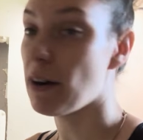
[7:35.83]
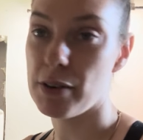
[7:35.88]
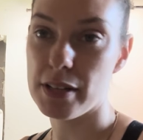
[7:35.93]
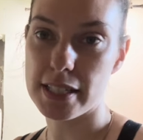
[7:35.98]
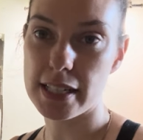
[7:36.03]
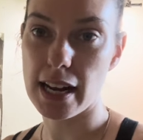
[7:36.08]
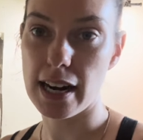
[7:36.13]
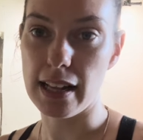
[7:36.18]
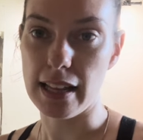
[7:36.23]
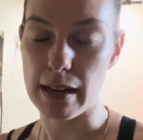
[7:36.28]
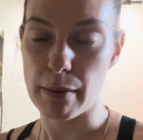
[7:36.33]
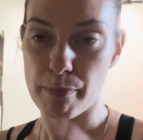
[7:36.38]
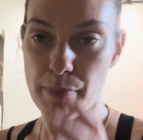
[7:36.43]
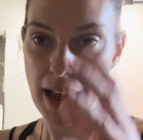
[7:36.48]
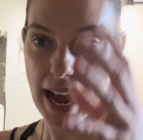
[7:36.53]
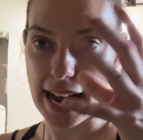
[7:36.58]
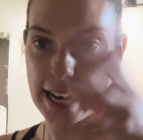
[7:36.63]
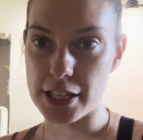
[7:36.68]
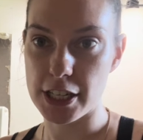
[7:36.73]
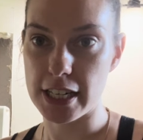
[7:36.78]
he's got to like
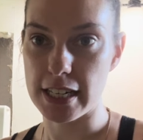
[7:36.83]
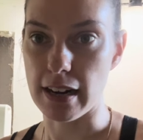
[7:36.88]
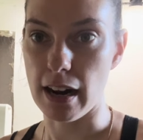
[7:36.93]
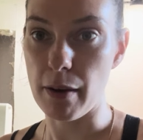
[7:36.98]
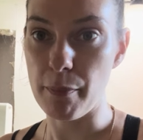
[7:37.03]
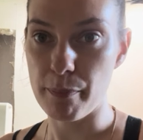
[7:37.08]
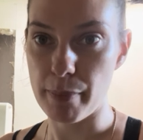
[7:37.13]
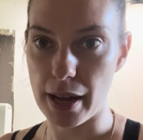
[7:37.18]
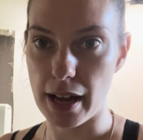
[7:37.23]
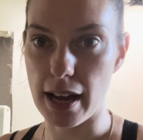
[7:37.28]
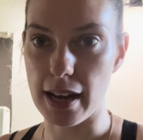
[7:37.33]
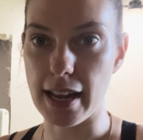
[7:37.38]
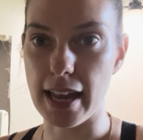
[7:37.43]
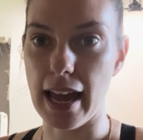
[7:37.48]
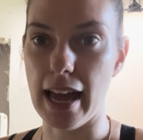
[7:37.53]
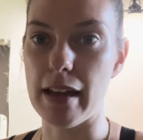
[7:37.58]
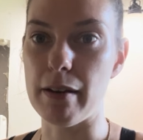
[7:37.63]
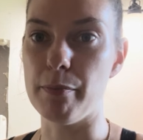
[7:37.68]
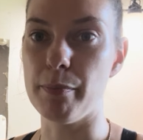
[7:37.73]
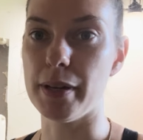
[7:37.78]
patch it up
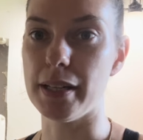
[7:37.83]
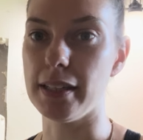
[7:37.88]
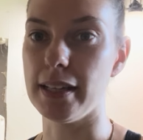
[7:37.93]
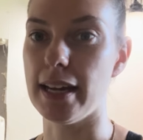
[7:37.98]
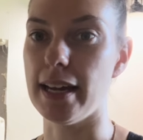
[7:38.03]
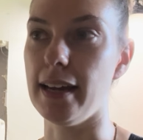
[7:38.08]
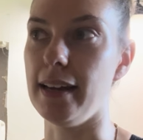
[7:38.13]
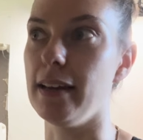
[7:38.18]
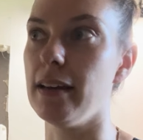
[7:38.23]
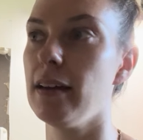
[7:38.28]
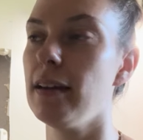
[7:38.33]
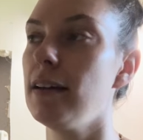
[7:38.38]
again. But like,